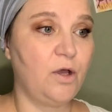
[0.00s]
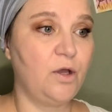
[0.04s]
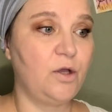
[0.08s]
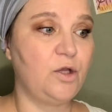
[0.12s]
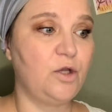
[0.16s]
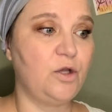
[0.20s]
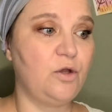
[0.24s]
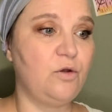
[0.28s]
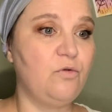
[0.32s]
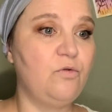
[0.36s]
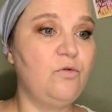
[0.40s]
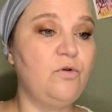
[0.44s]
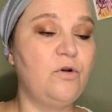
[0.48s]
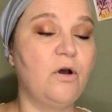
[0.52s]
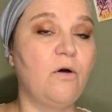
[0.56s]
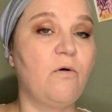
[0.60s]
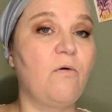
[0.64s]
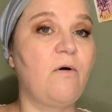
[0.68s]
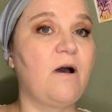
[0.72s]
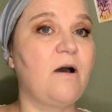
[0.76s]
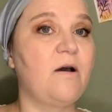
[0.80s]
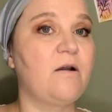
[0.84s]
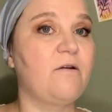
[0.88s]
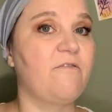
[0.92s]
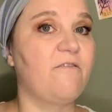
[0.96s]
you know
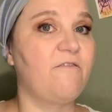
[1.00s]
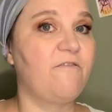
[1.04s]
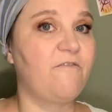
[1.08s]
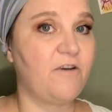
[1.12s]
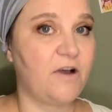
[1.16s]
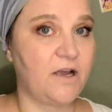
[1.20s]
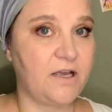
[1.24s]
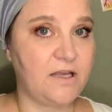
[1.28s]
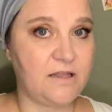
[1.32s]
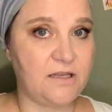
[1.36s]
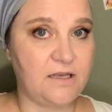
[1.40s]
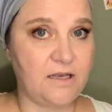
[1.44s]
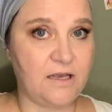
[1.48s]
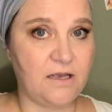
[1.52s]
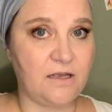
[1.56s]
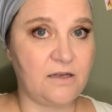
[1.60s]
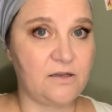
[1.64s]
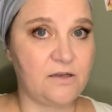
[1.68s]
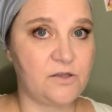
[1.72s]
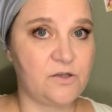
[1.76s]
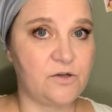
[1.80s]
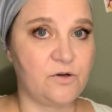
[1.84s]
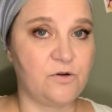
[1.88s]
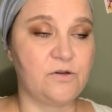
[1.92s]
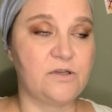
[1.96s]
how to find the
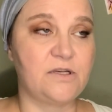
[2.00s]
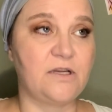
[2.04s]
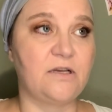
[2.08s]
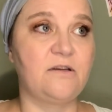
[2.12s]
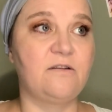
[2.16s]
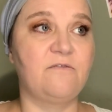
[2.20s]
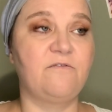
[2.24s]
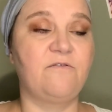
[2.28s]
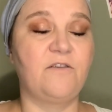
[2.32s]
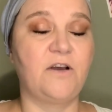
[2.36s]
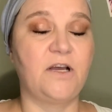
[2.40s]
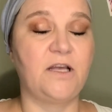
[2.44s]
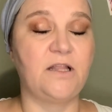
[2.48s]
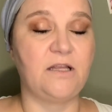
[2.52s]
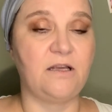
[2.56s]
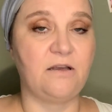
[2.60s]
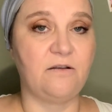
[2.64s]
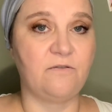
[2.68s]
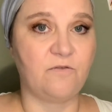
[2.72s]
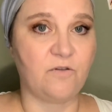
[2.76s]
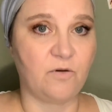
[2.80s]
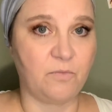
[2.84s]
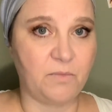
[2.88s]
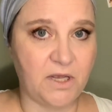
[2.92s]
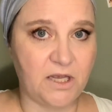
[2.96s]
answers and to find the
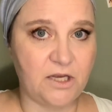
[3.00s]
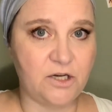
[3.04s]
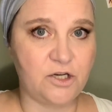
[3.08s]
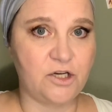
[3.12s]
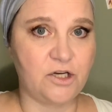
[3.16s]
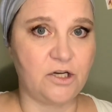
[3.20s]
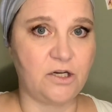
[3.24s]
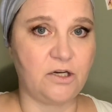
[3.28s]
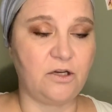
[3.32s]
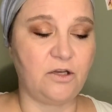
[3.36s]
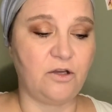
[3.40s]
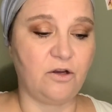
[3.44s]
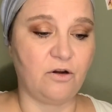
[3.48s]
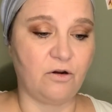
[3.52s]
information. You're